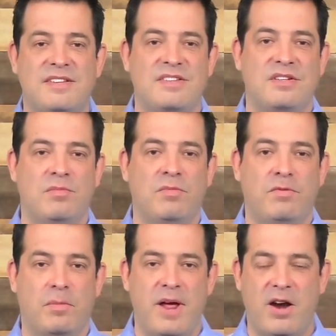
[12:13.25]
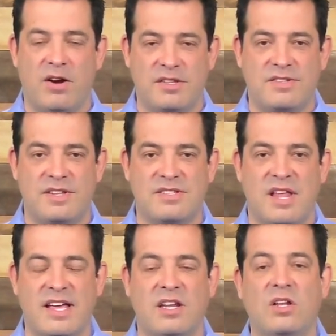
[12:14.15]
system for parents. It's
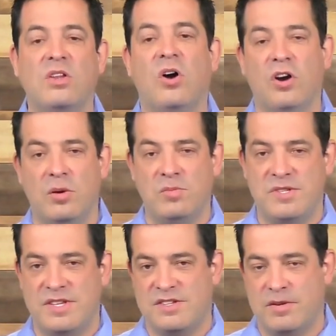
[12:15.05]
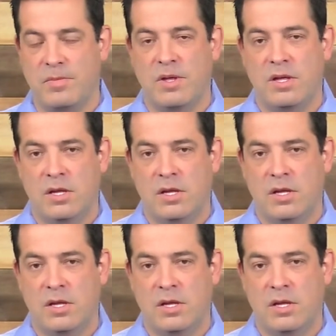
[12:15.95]
like an alarm system.